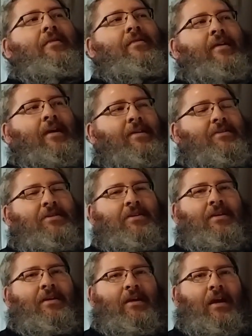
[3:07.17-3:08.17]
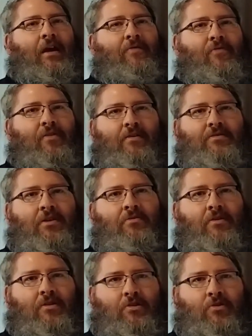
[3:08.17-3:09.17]
that for those of you
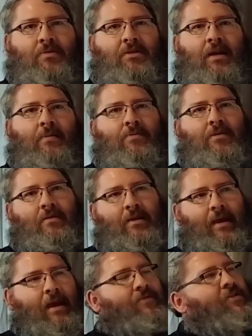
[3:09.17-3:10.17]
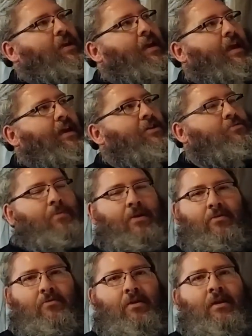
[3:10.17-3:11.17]
that do attempt the FT Edge
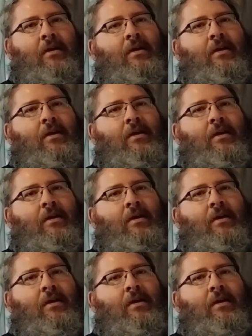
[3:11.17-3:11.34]
build,